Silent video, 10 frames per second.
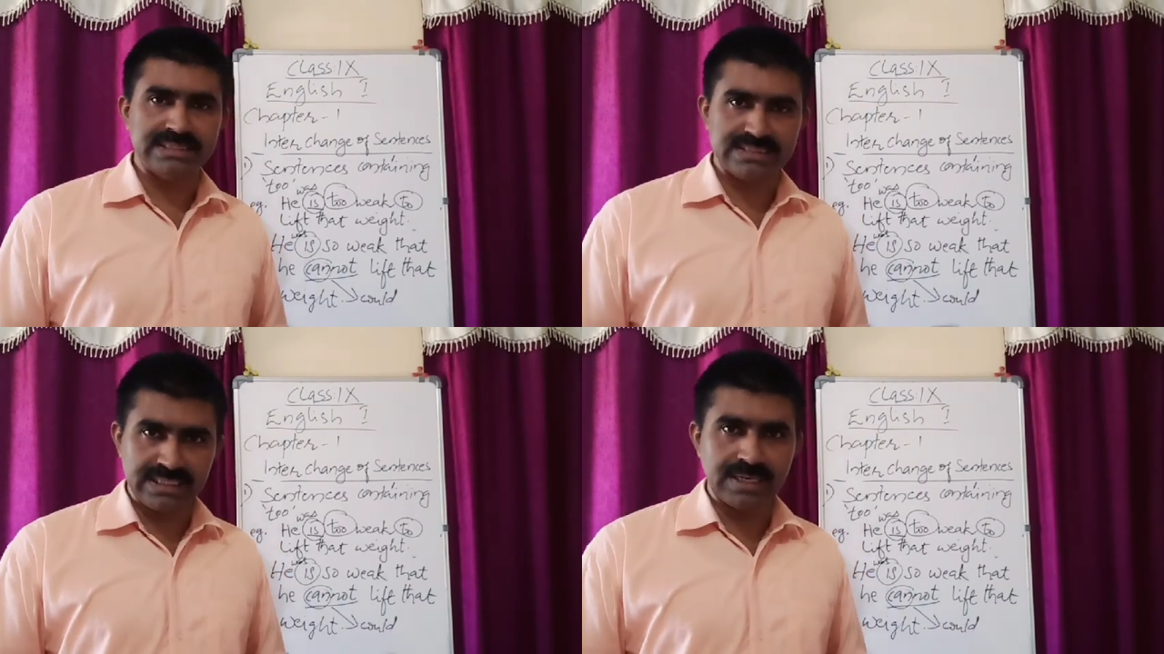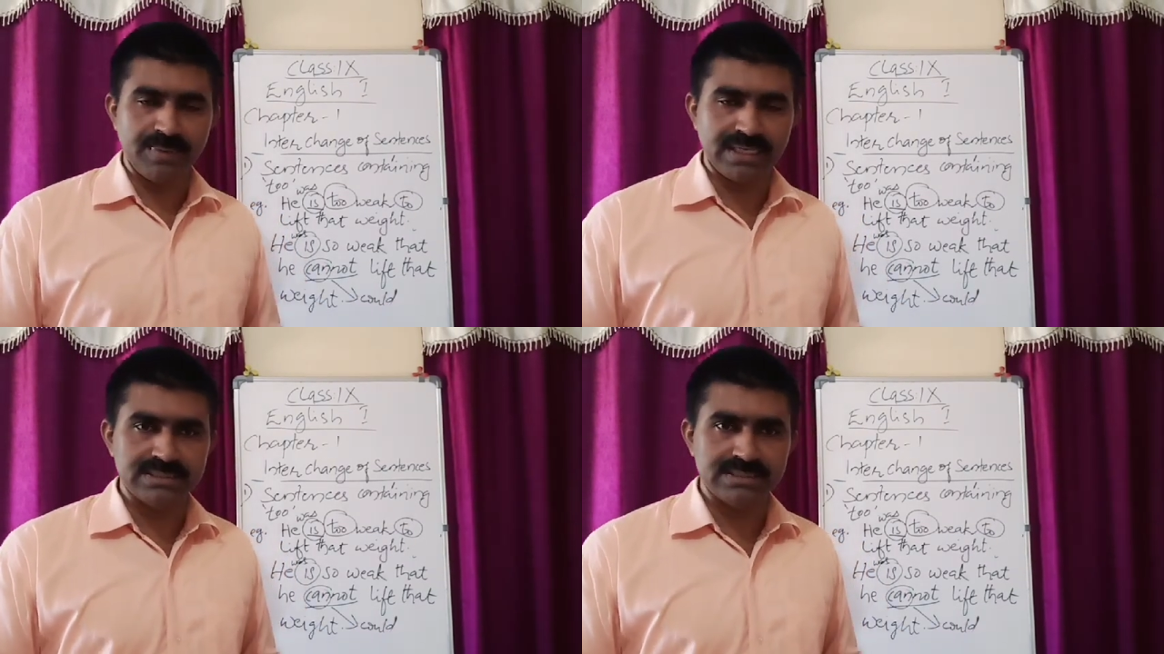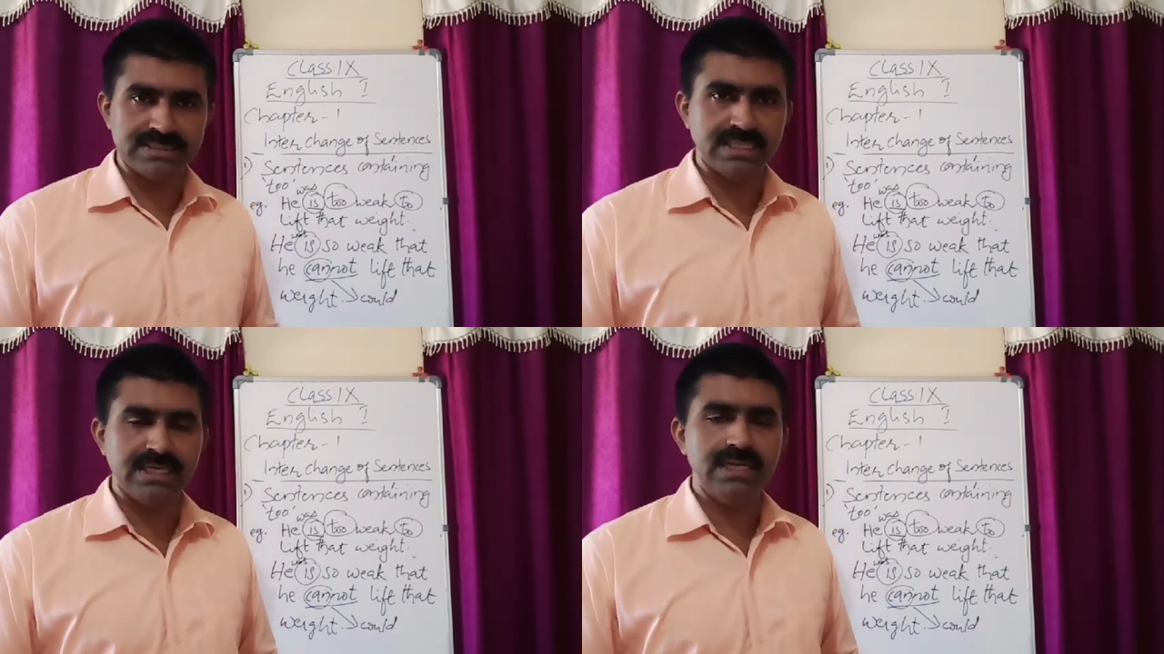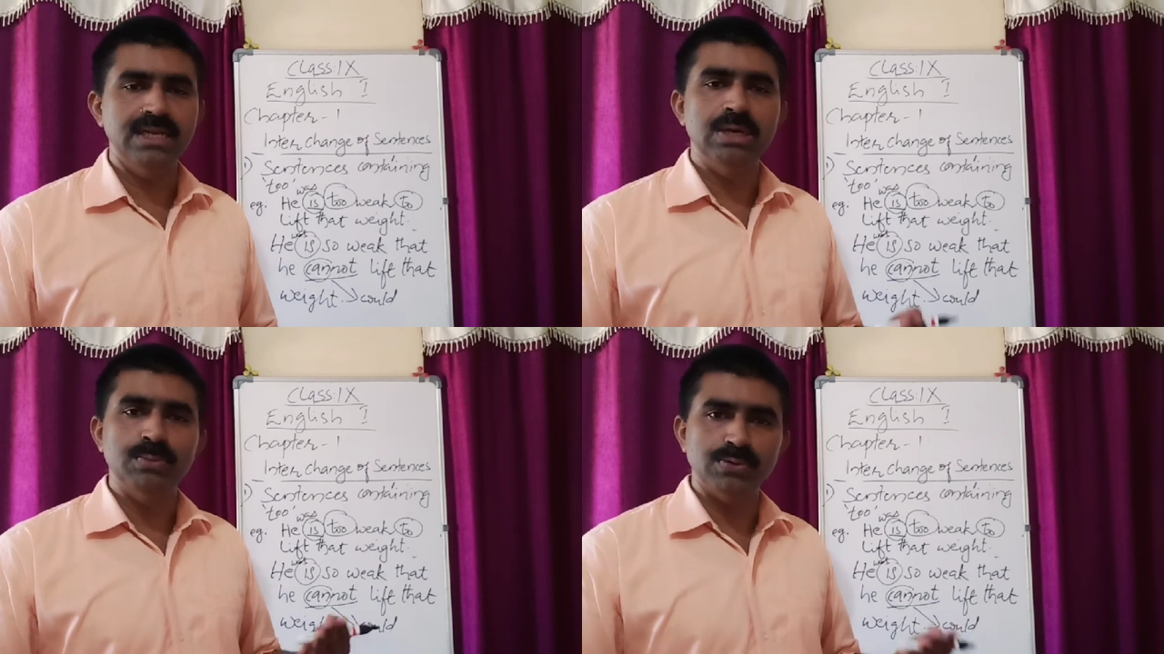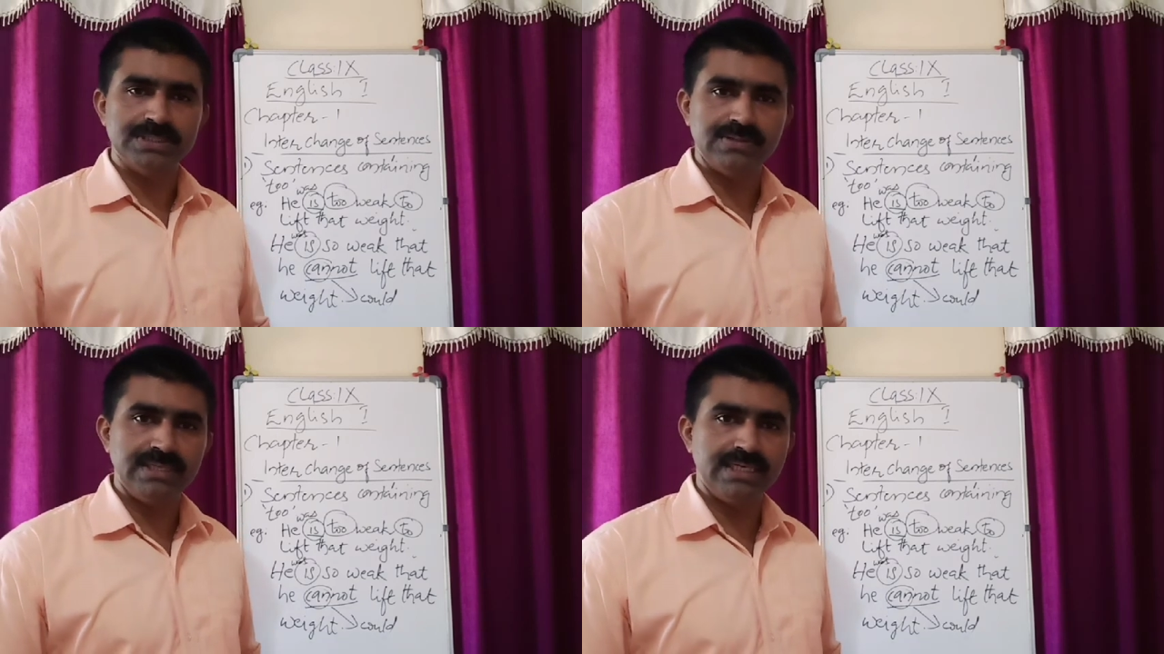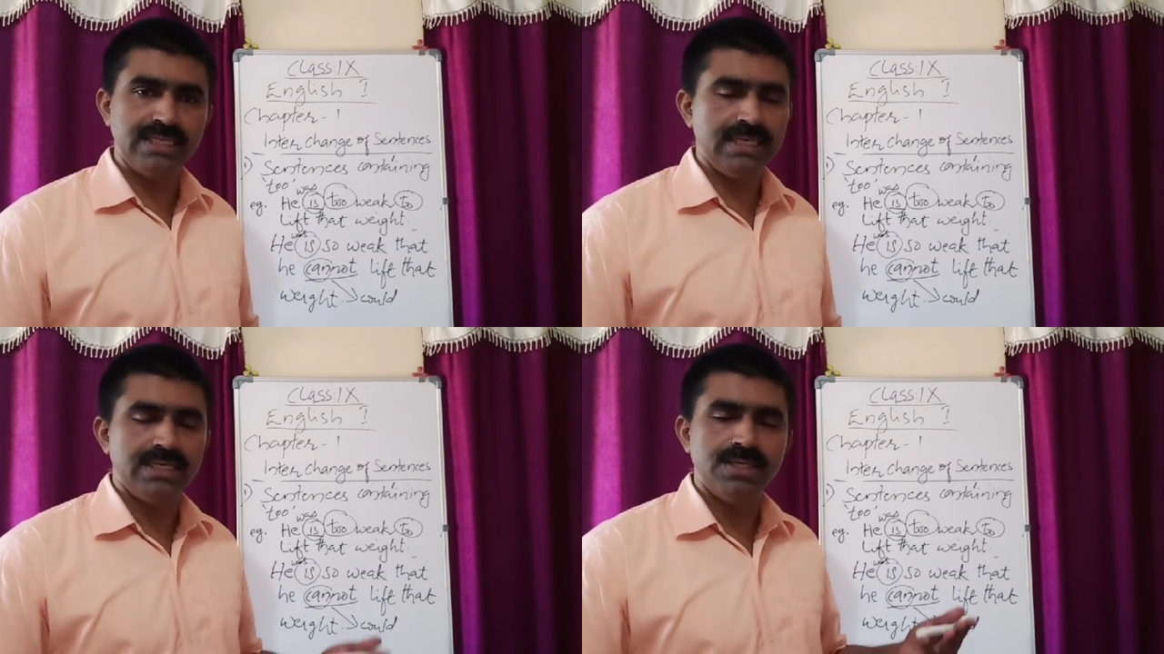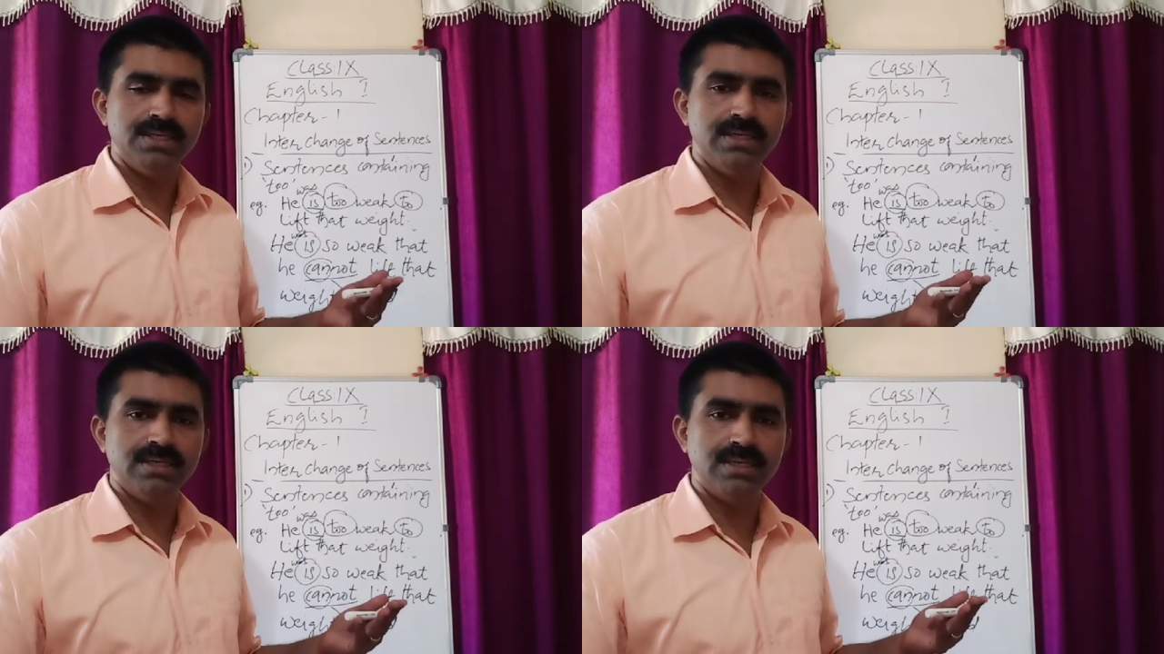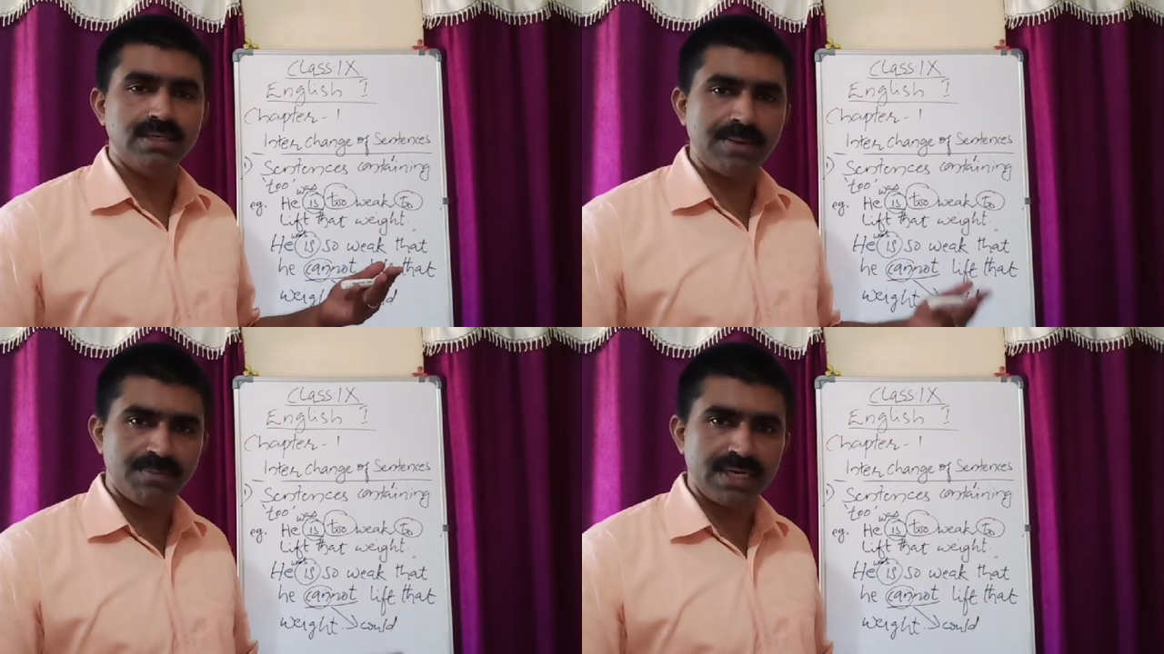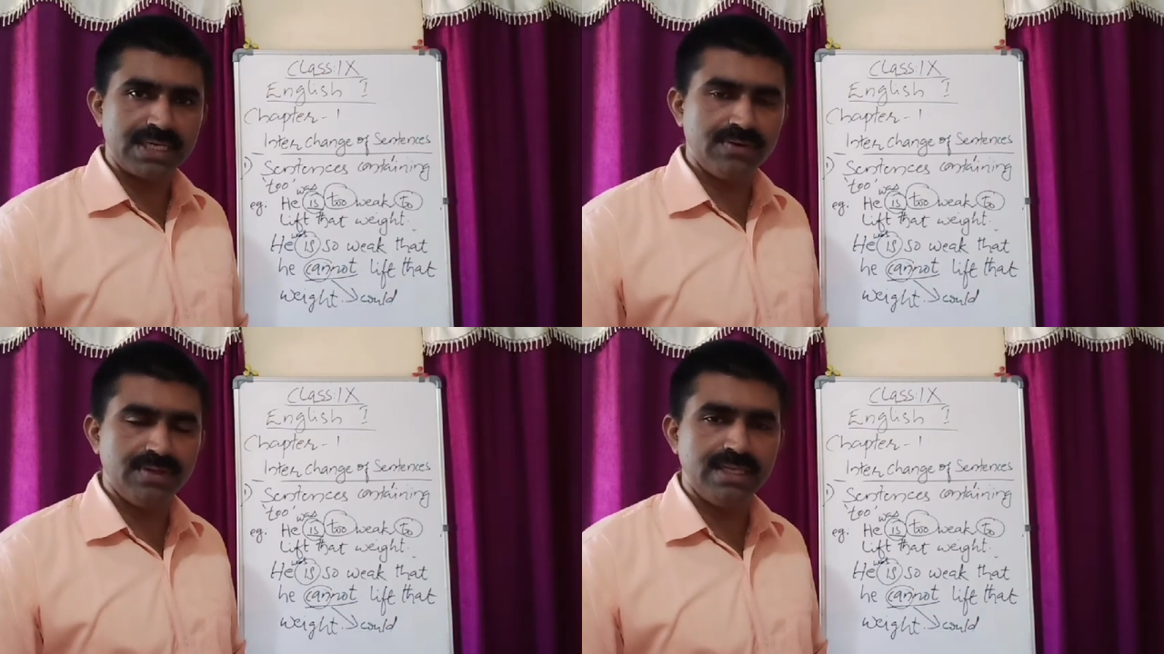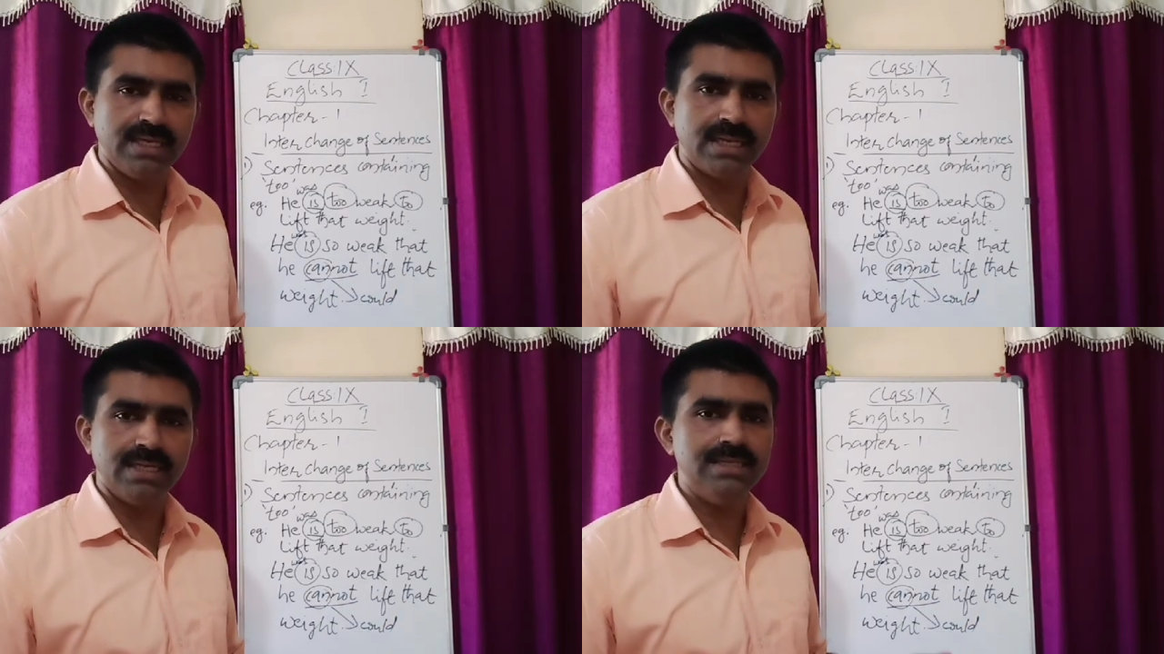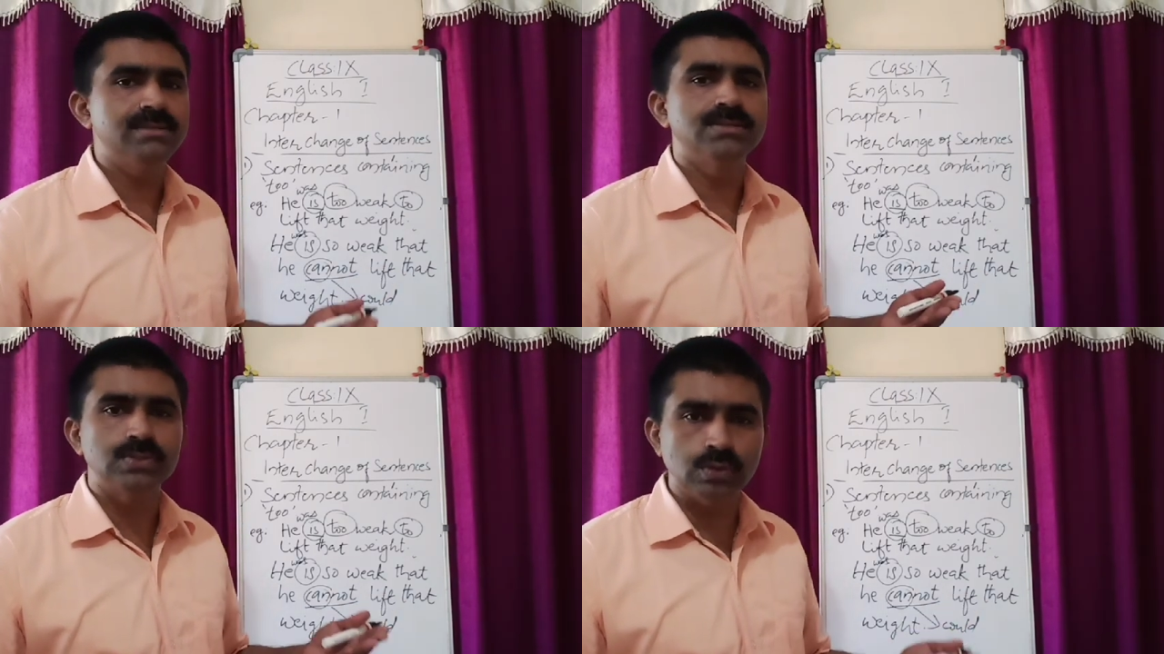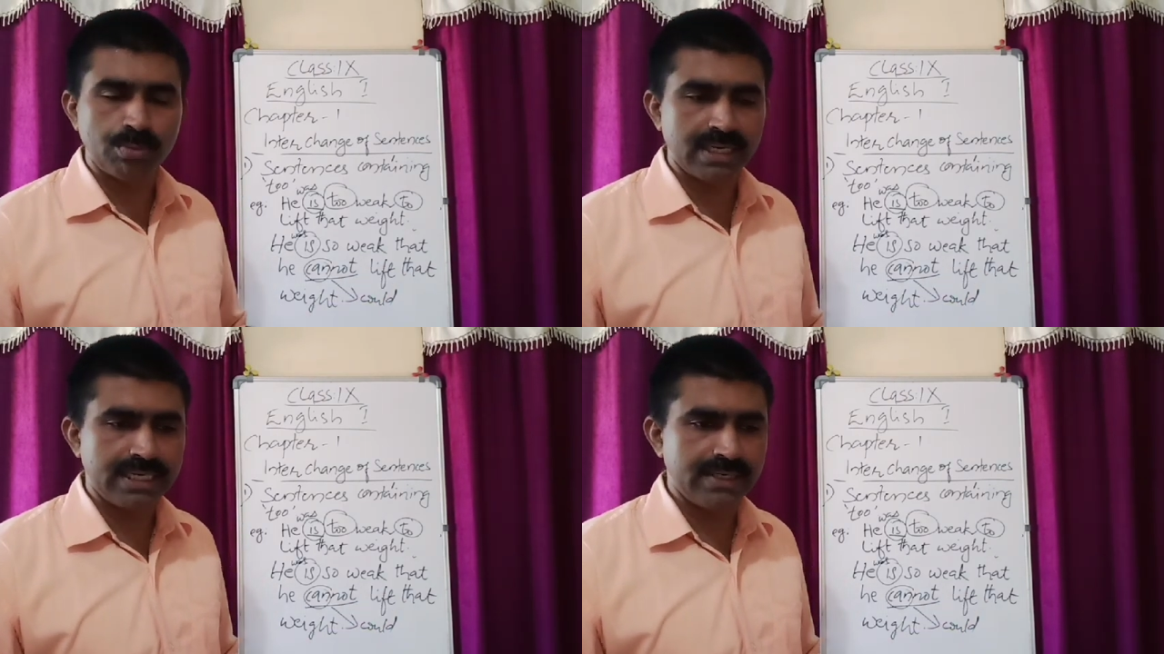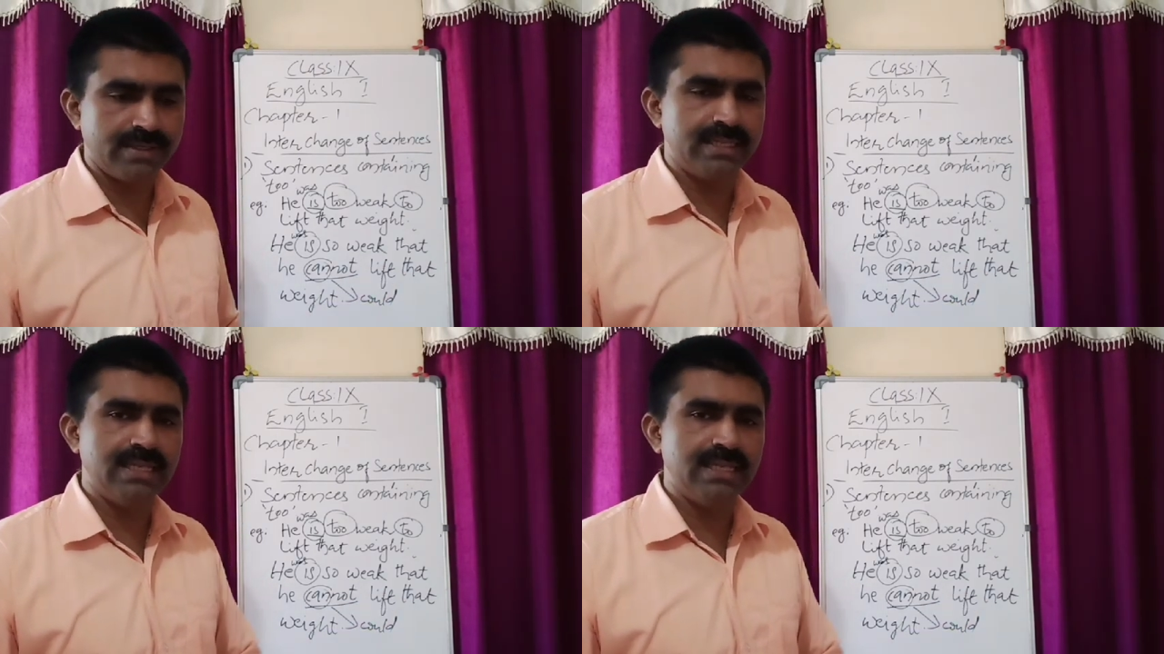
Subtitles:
Three comparisons are there: positive degree, comparative degree, and superlative degree.